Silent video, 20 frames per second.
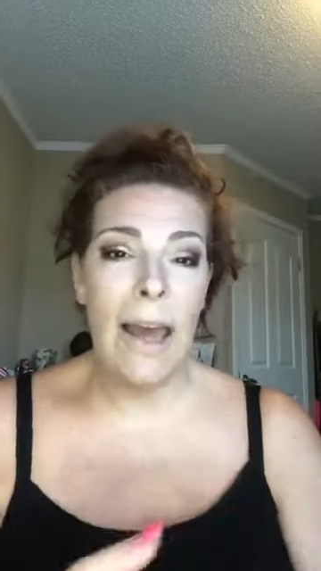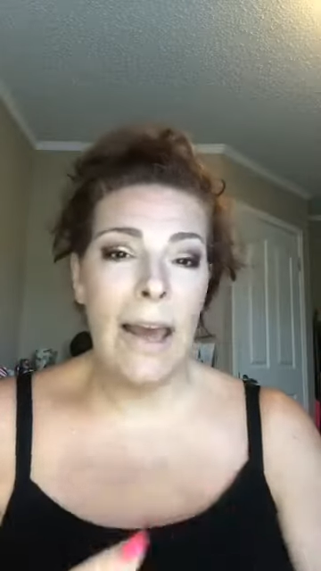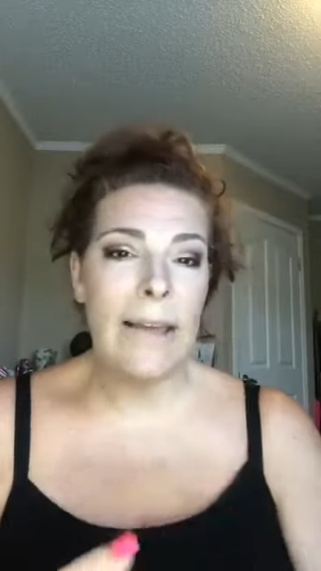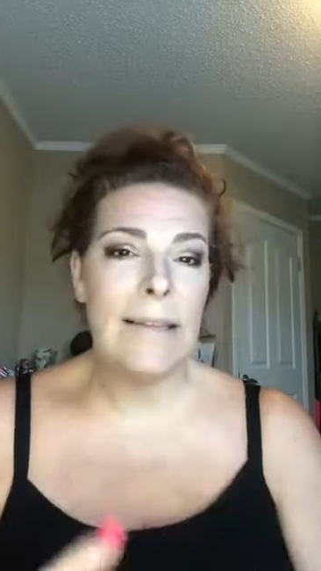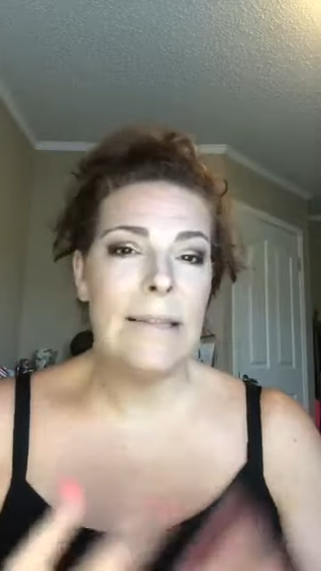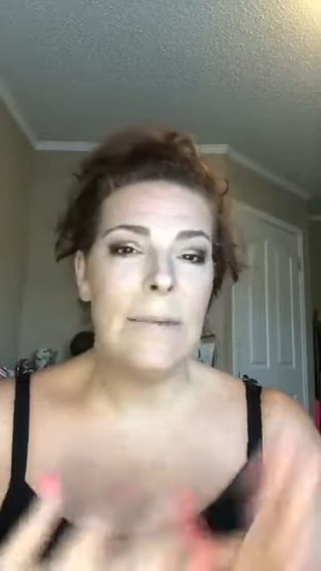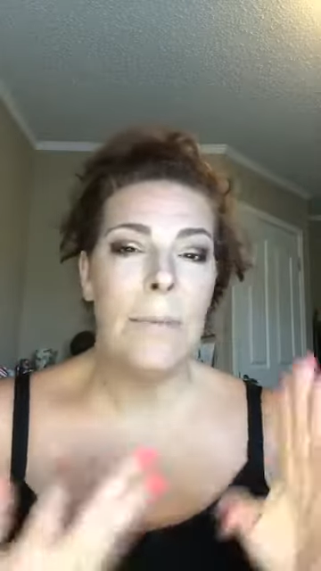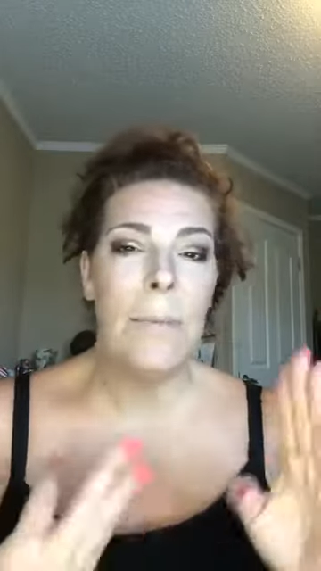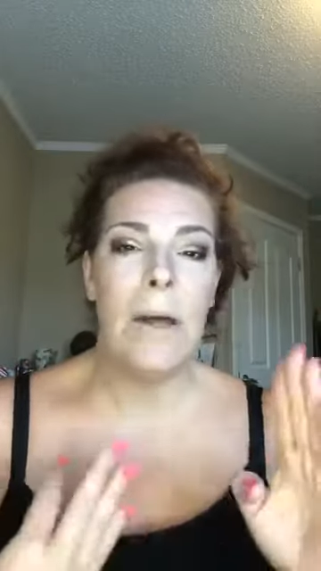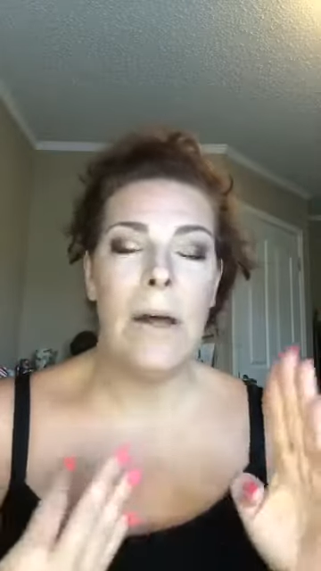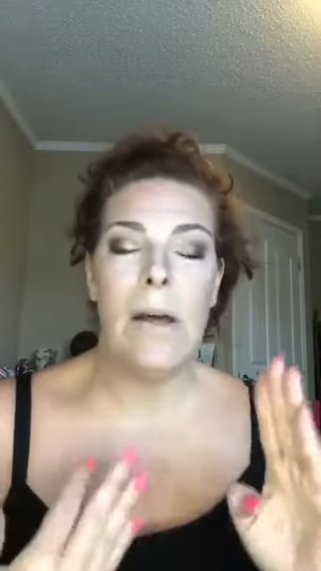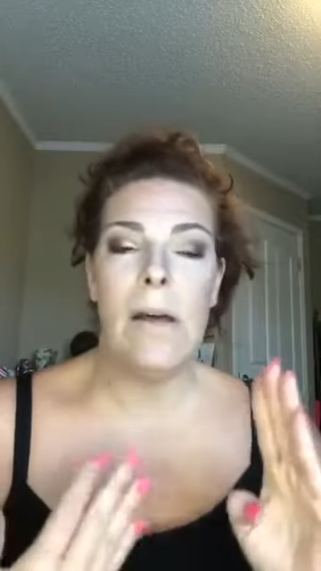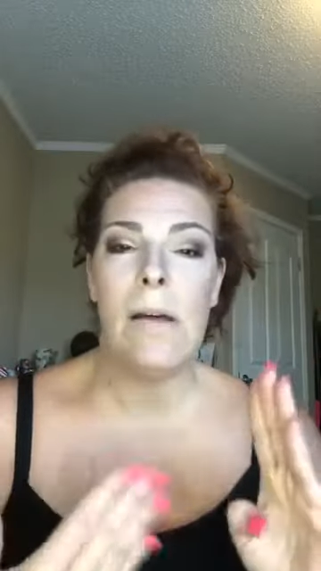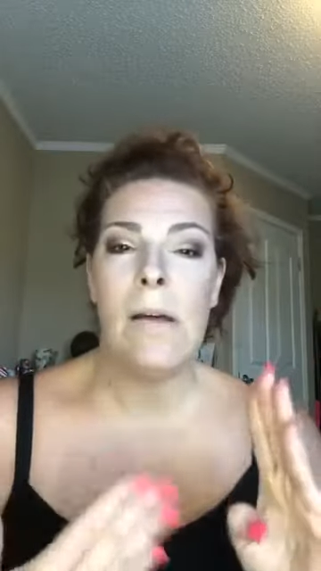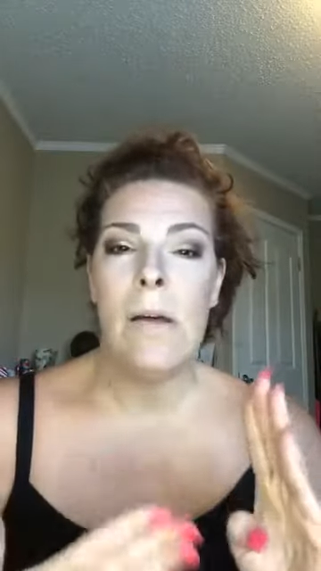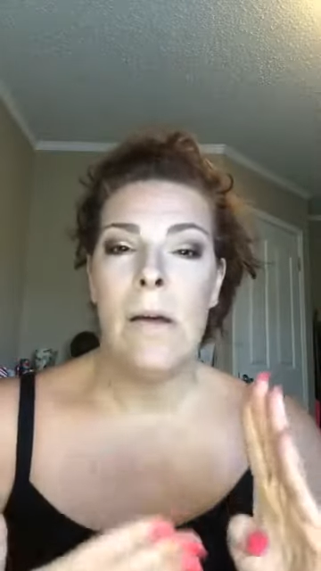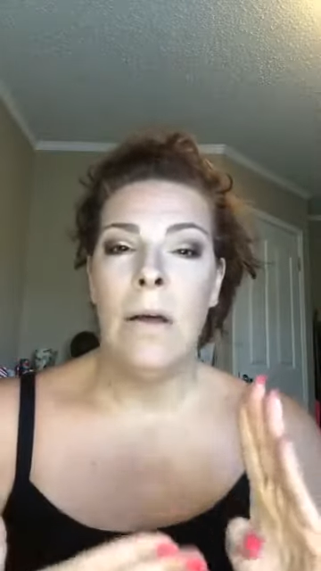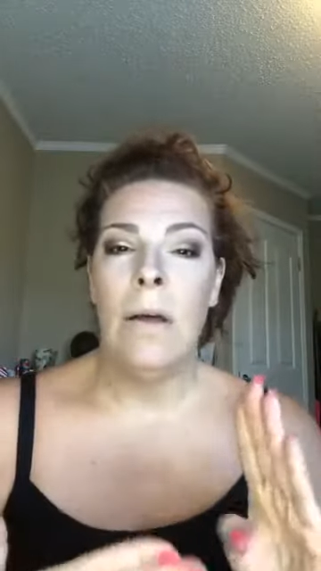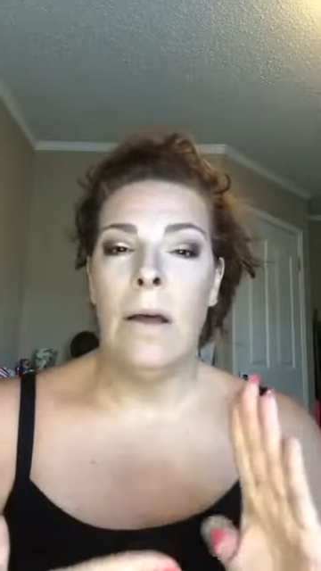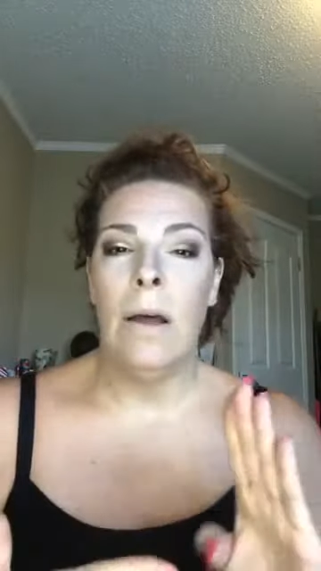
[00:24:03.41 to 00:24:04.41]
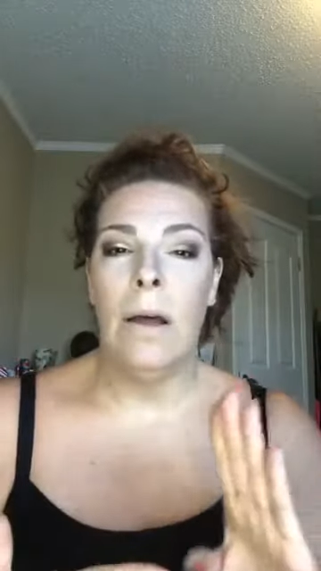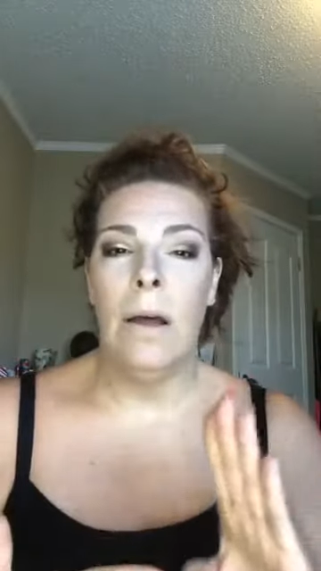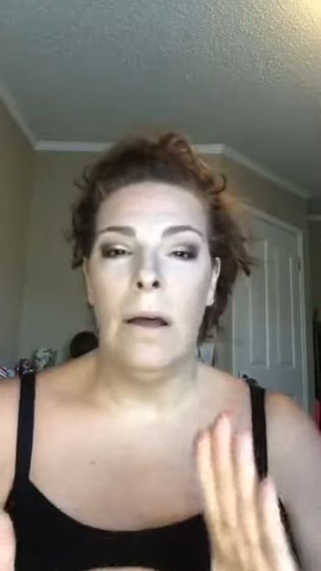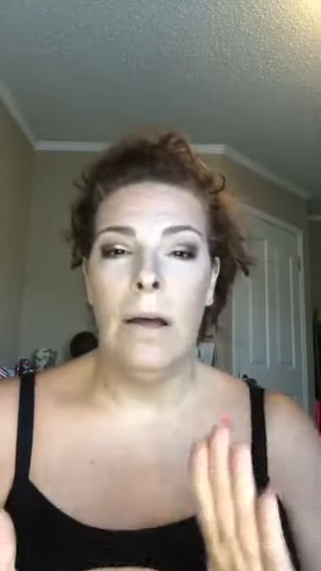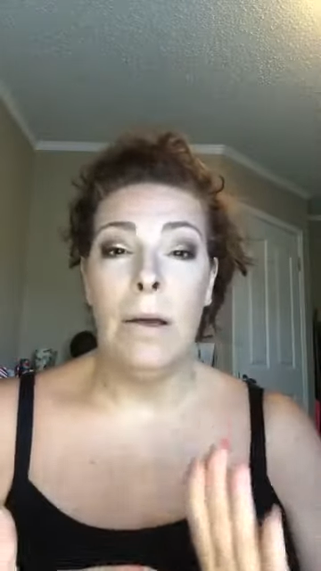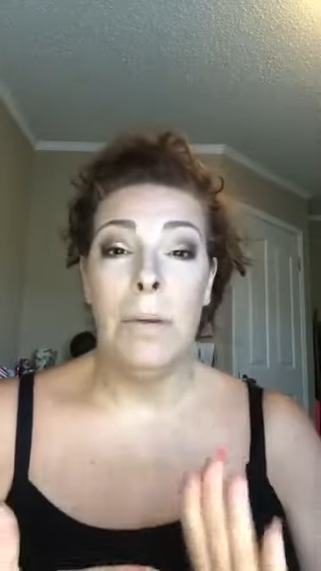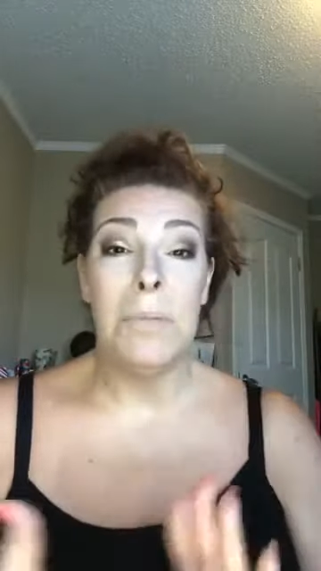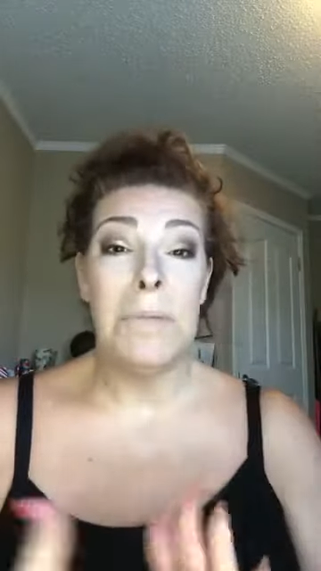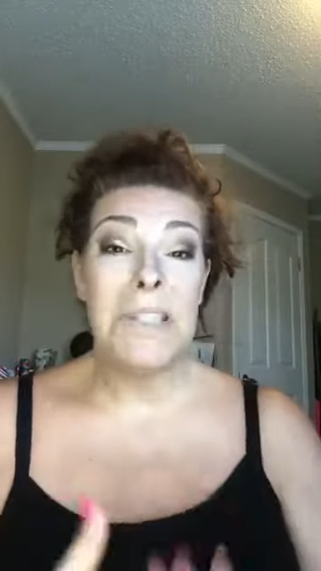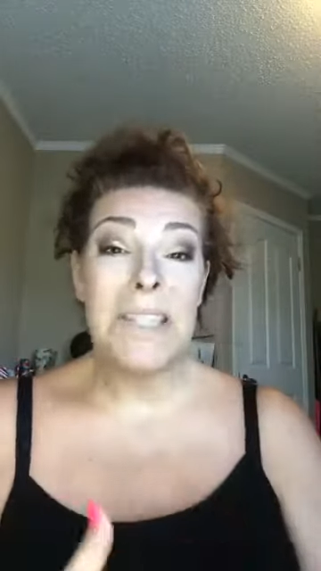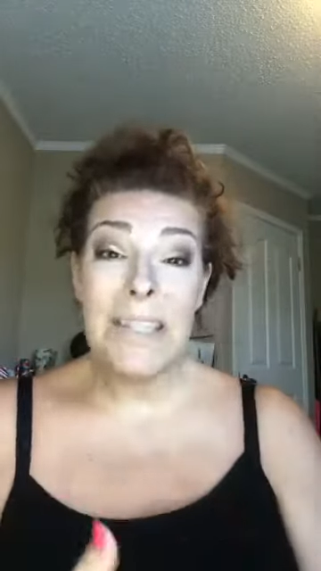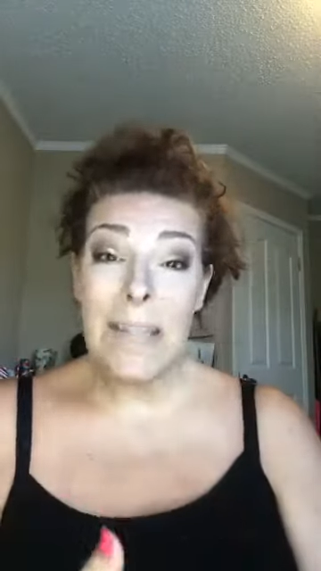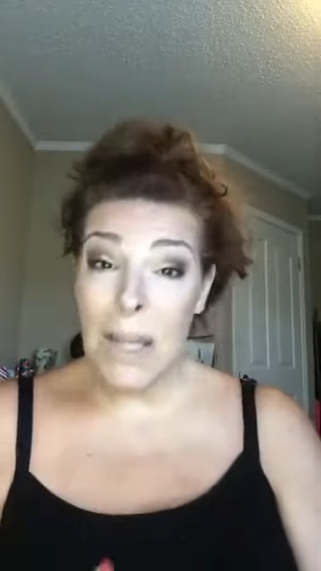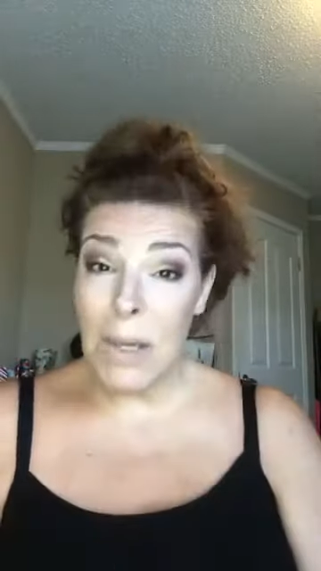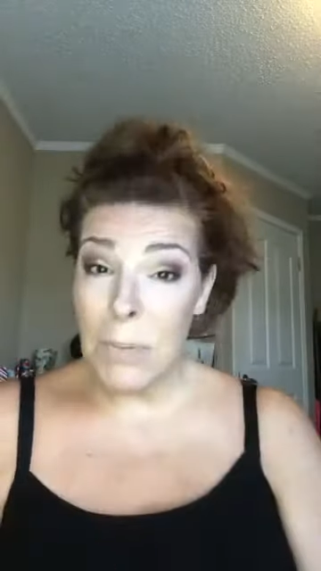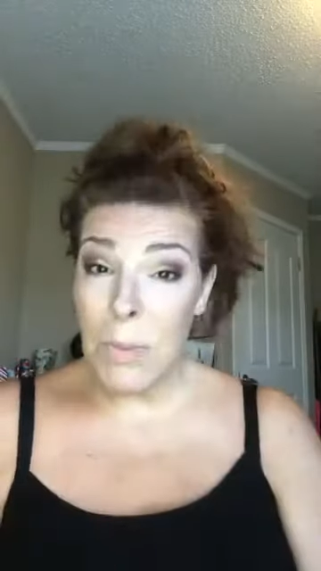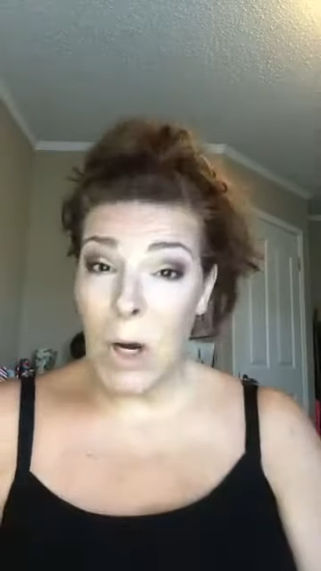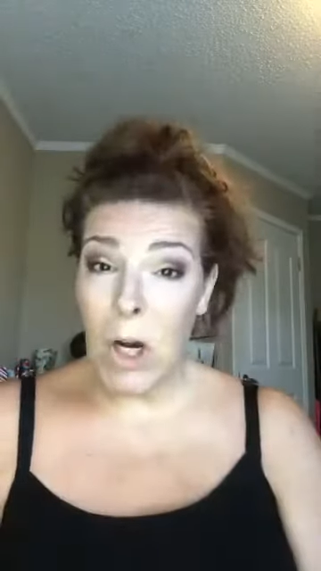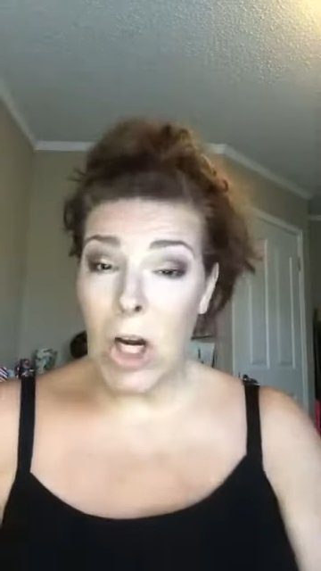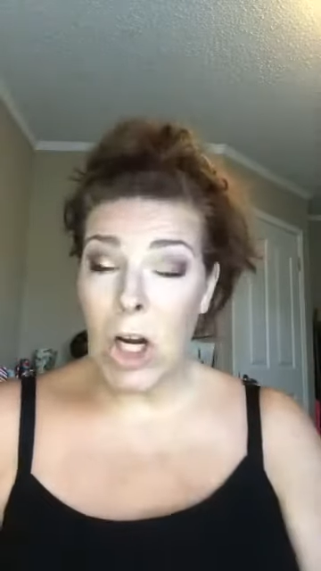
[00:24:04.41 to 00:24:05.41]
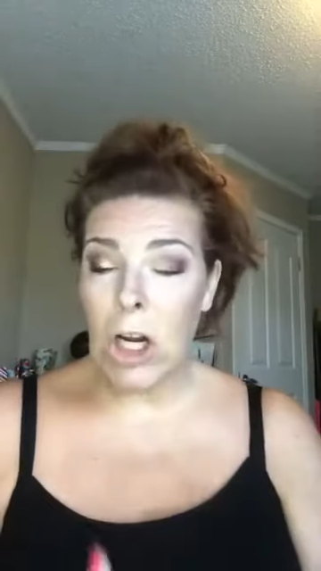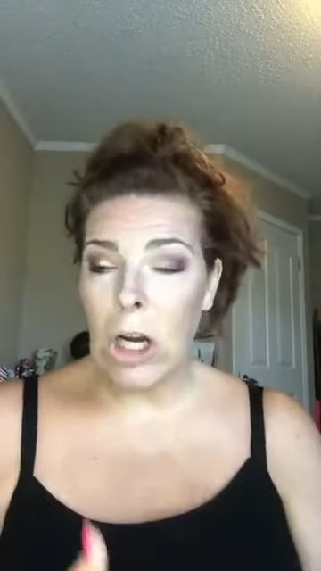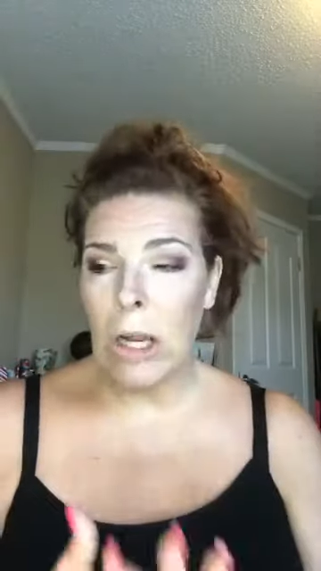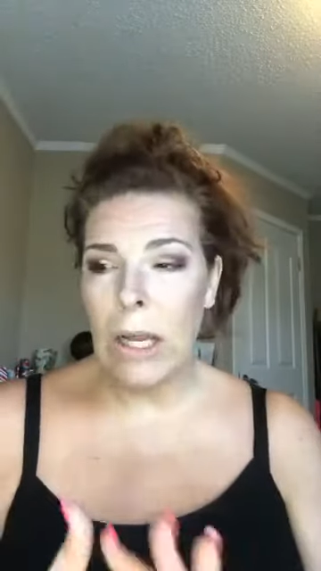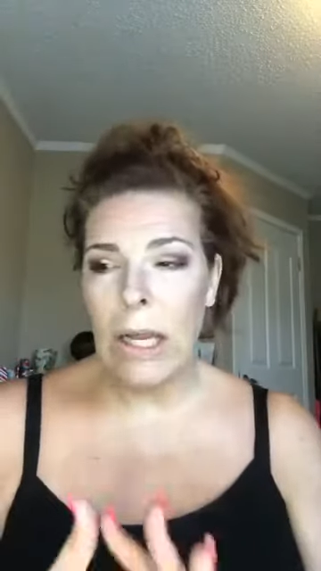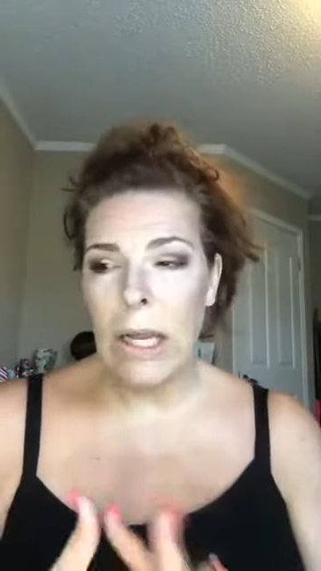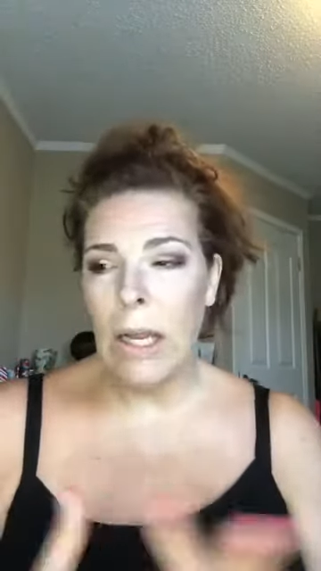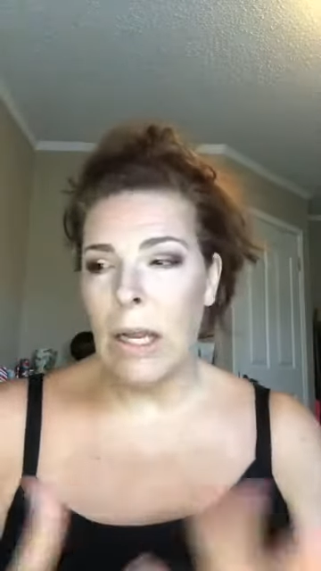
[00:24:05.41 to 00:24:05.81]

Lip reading: eczema, sunburn.